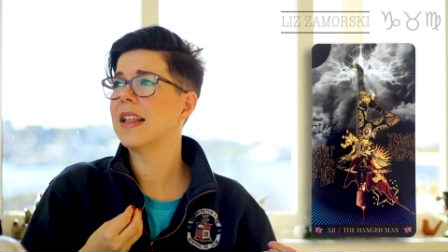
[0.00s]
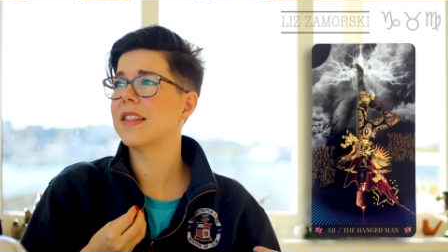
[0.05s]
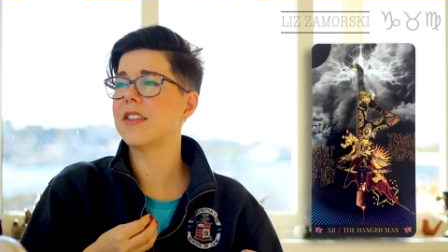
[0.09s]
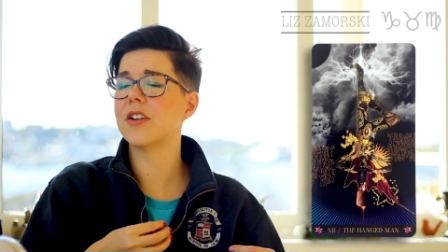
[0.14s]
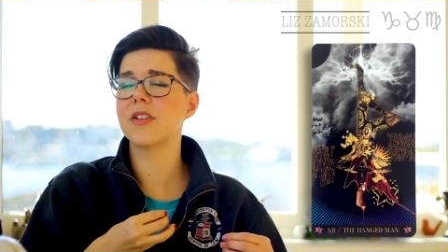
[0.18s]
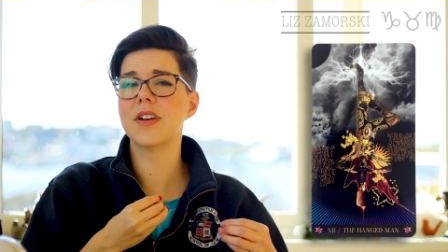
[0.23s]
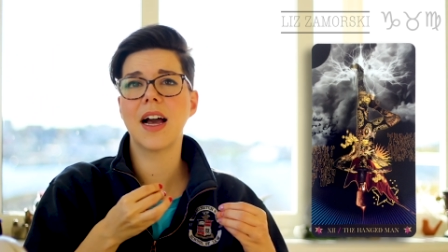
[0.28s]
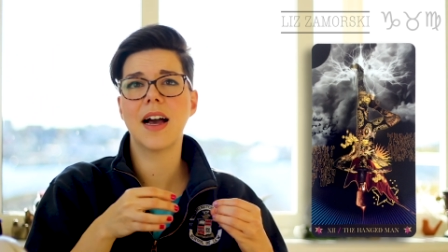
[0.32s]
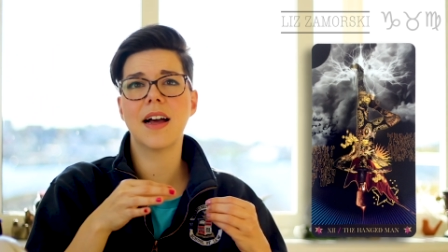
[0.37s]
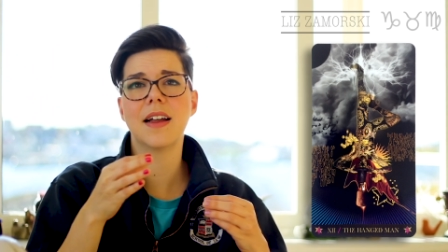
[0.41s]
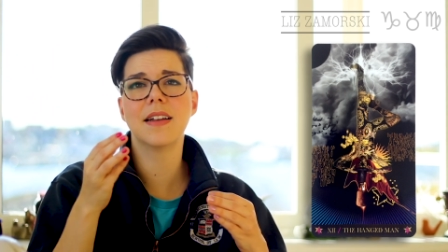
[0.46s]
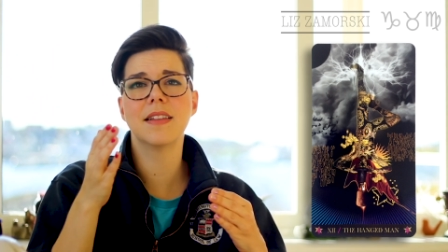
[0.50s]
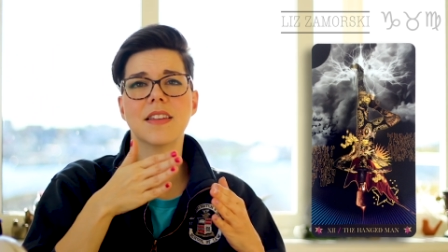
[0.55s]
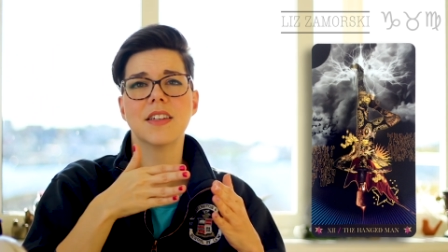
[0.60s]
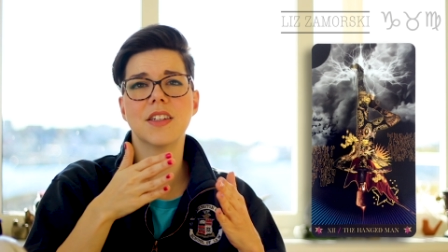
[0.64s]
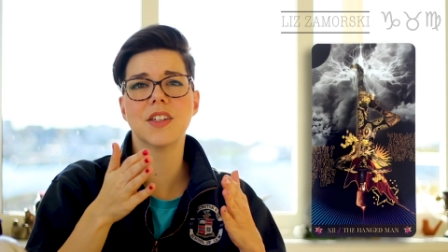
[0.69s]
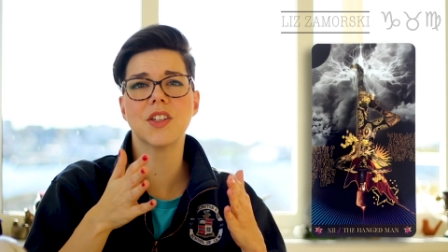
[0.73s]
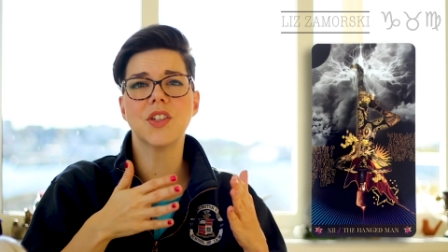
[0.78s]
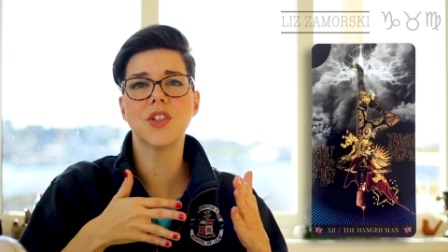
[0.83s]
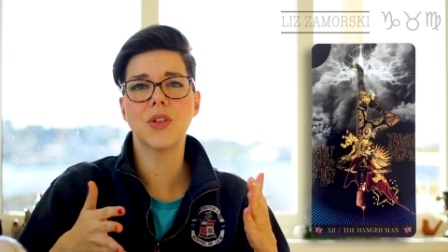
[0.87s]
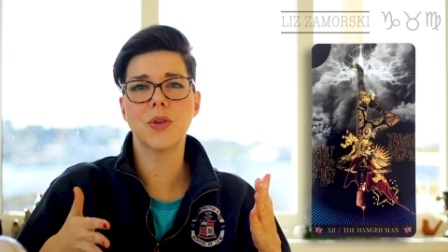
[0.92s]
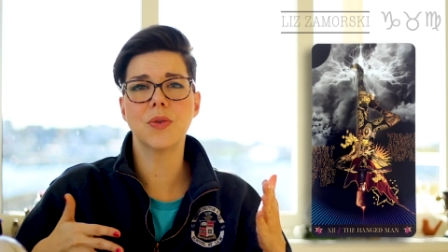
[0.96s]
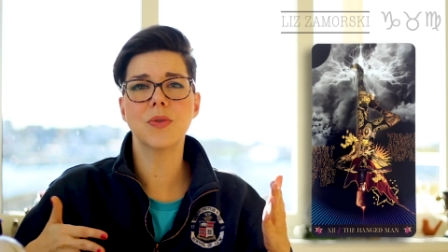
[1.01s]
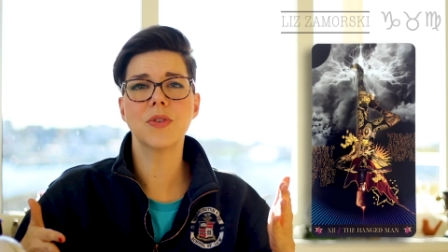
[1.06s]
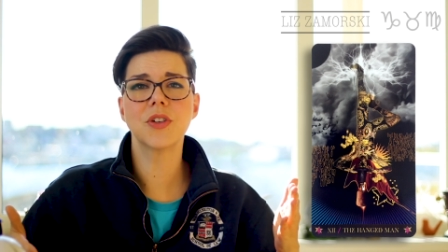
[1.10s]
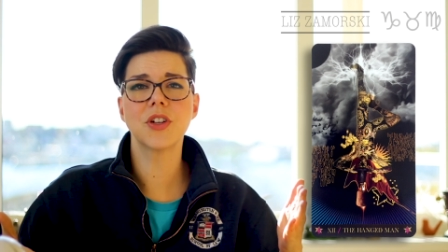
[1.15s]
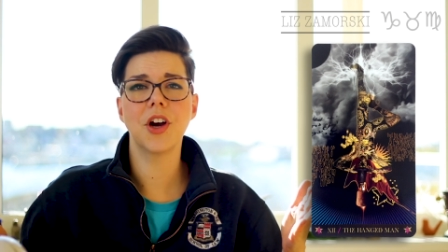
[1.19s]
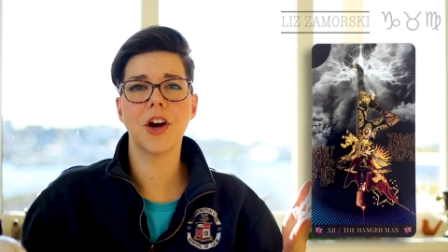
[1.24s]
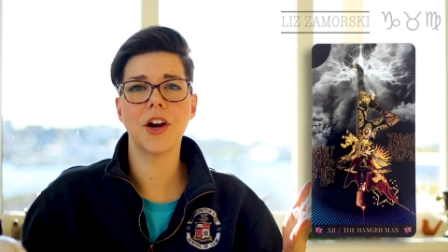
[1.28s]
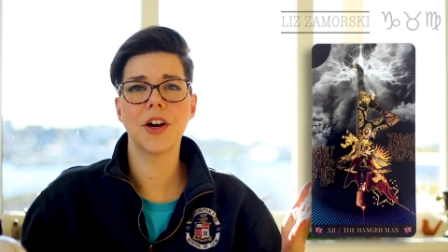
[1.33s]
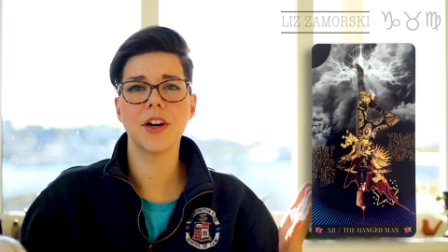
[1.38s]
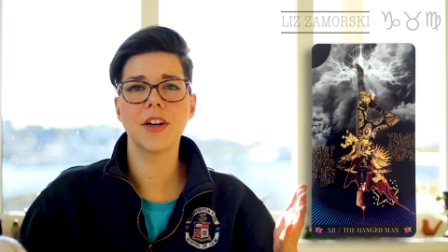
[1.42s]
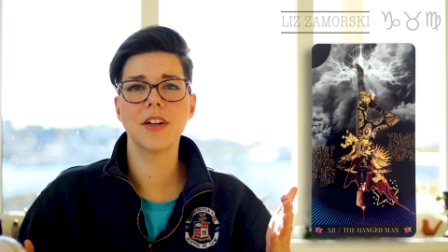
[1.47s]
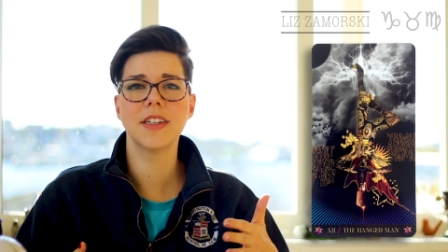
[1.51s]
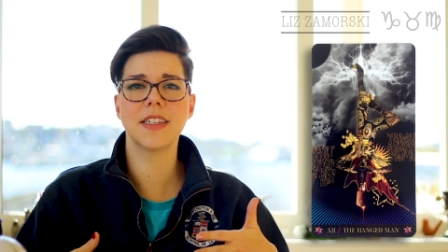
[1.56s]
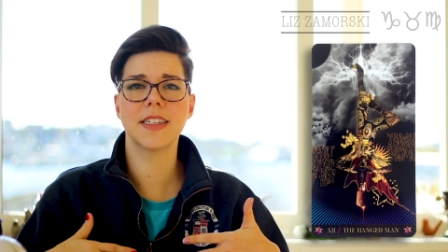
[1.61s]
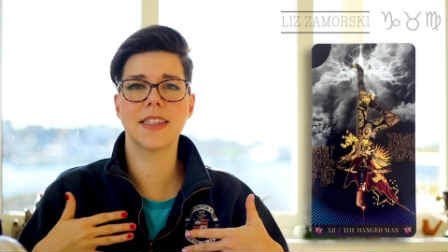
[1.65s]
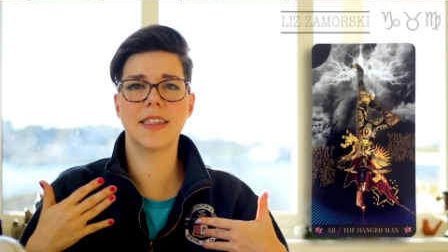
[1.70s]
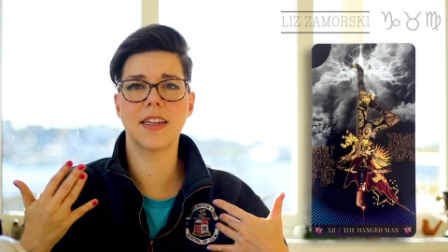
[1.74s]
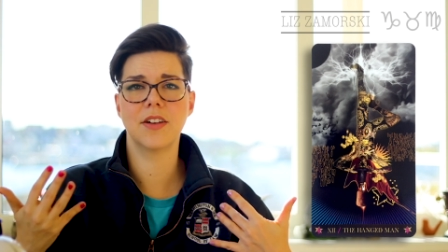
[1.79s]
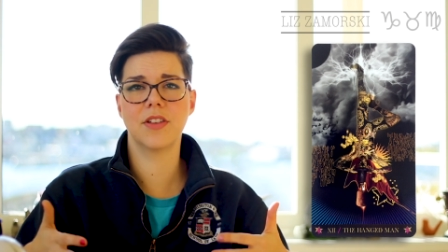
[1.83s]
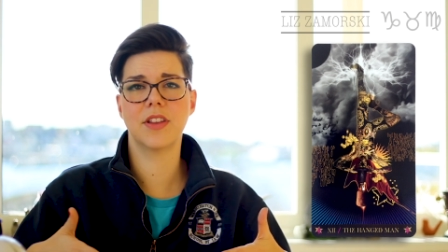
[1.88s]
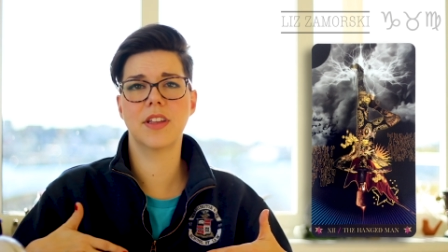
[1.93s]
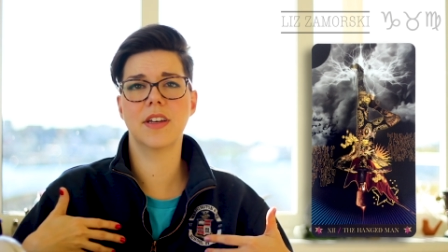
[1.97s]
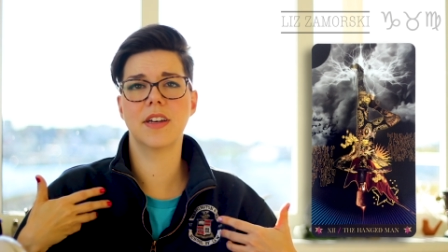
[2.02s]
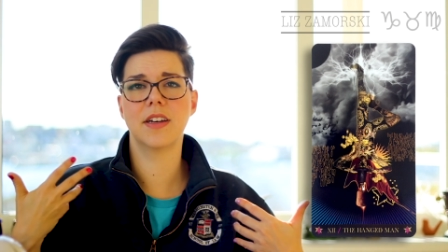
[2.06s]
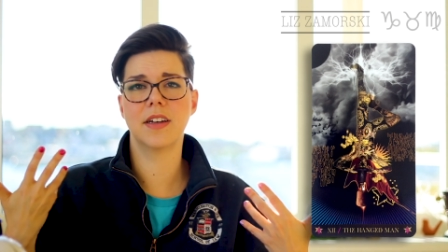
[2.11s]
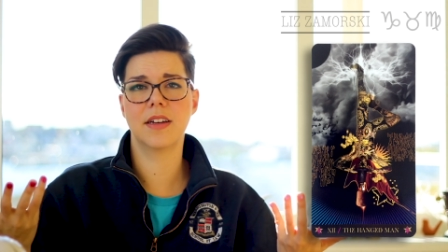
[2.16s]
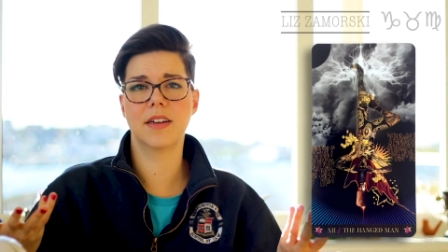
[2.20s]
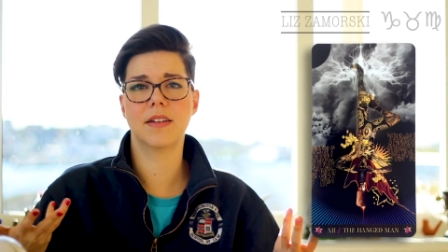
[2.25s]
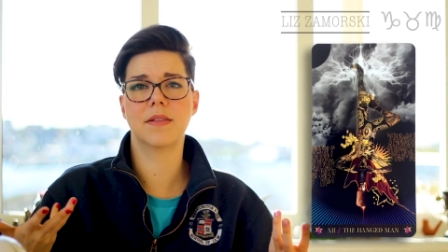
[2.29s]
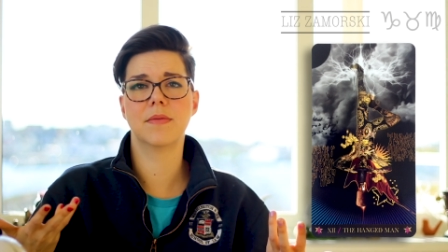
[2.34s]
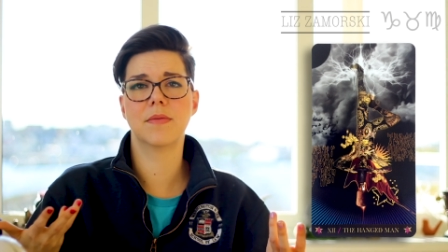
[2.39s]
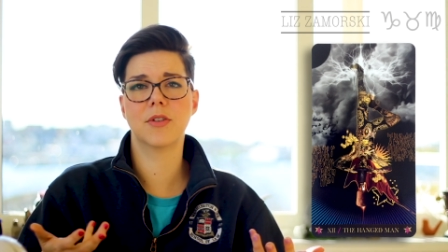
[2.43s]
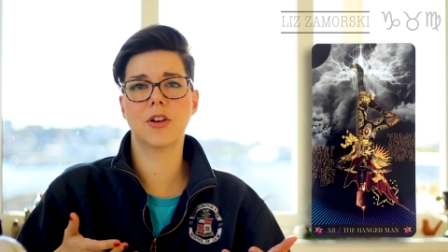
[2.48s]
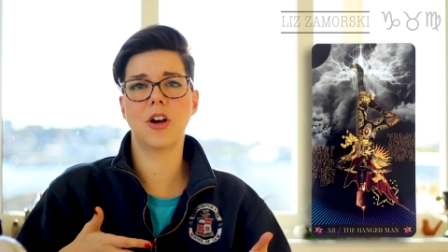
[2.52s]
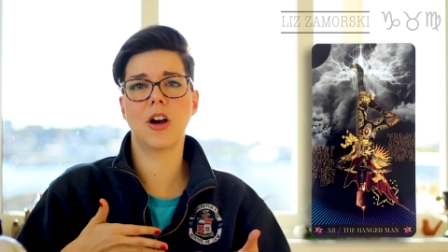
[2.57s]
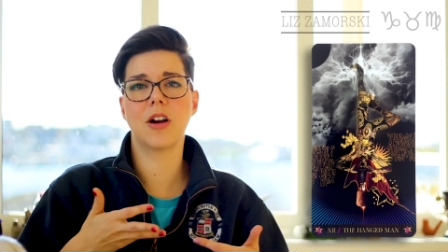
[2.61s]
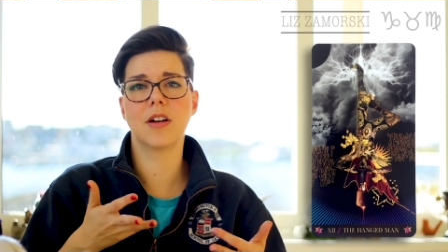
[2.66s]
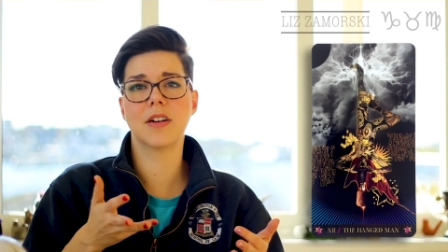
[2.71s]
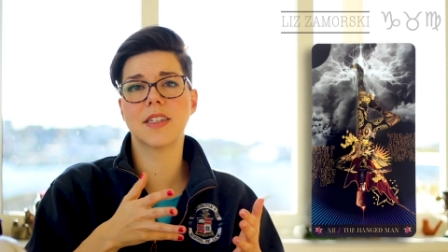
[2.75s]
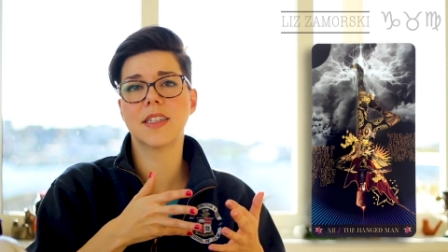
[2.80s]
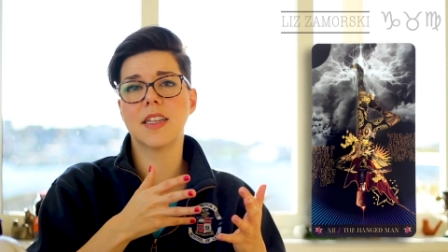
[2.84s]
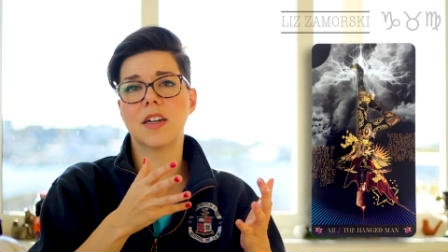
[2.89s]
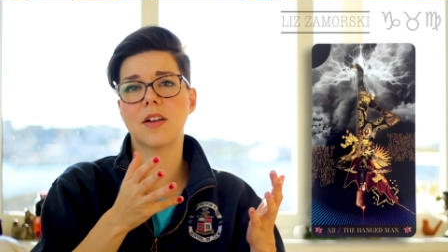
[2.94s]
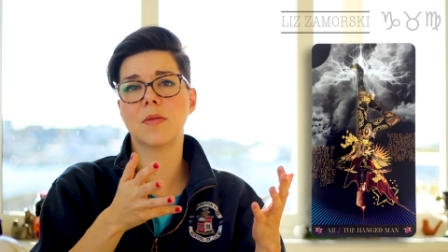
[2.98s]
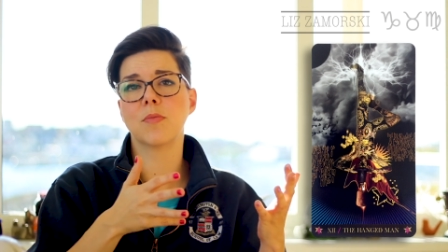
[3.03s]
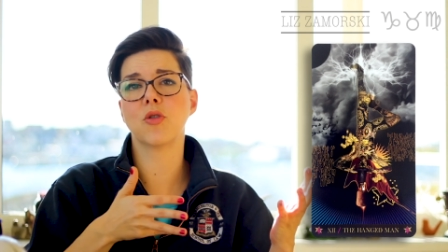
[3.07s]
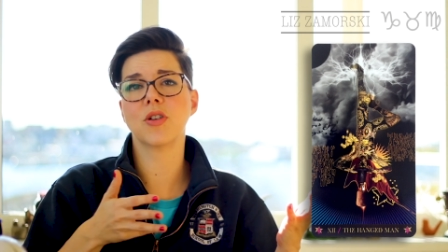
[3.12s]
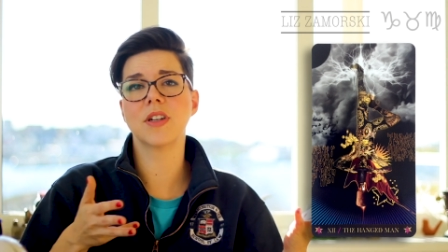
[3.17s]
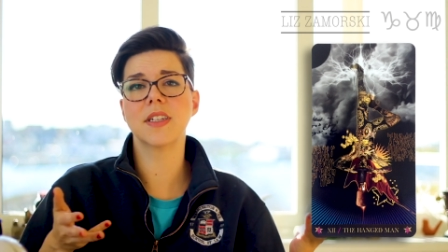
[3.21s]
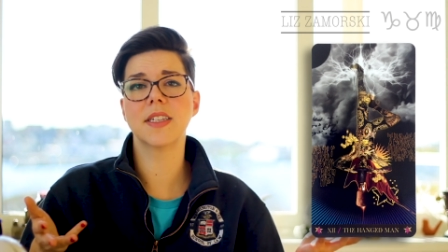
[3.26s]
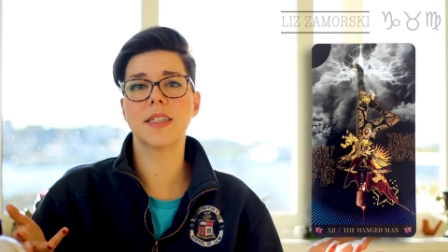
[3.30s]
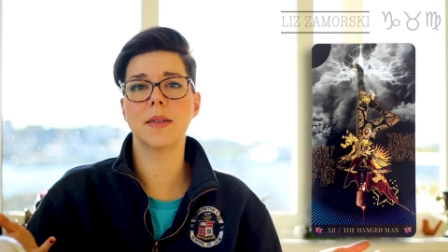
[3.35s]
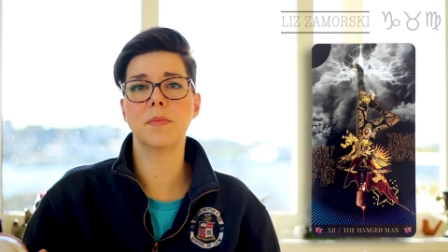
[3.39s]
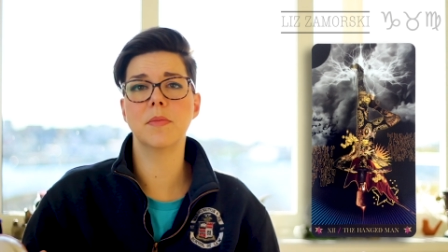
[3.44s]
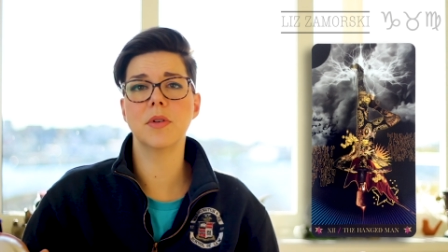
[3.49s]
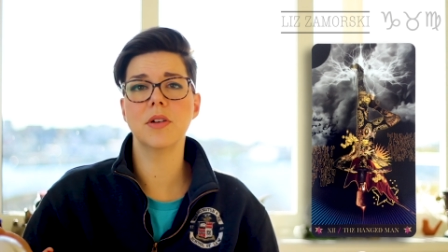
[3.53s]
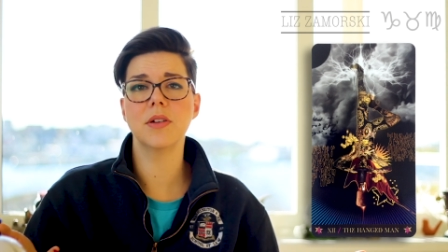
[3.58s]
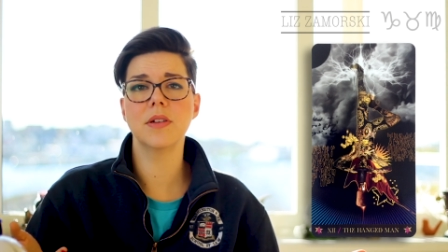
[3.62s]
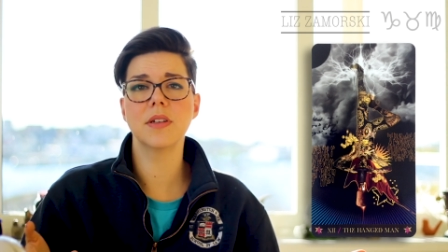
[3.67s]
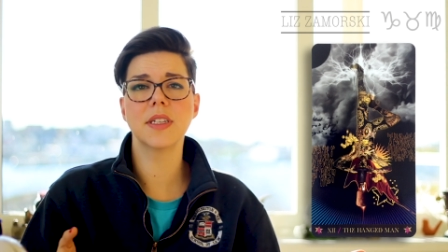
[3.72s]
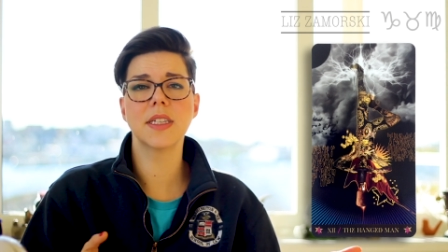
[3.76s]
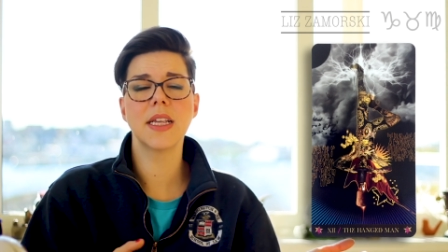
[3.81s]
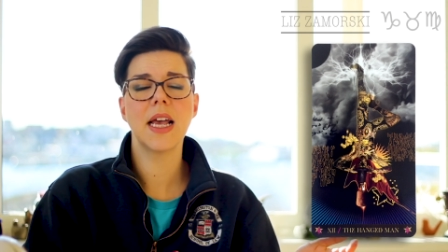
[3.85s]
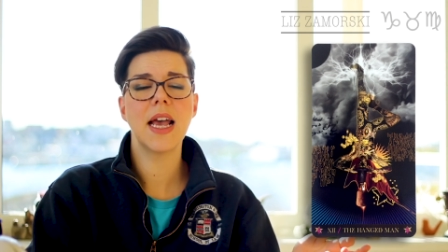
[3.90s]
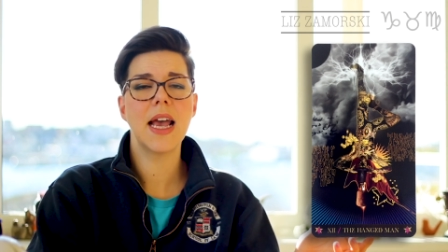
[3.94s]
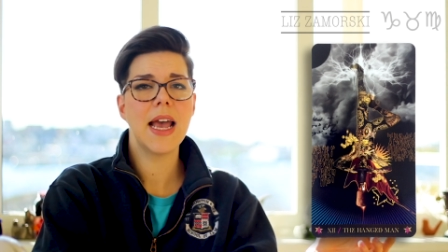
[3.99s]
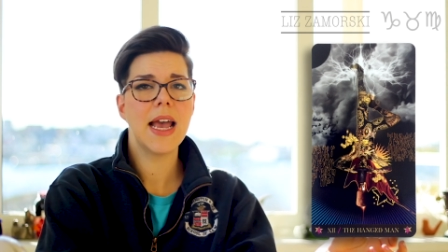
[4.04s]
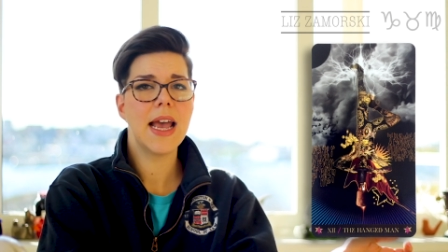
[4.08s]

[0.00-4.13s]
they're not the suit cards. They're the cards that are more symbols.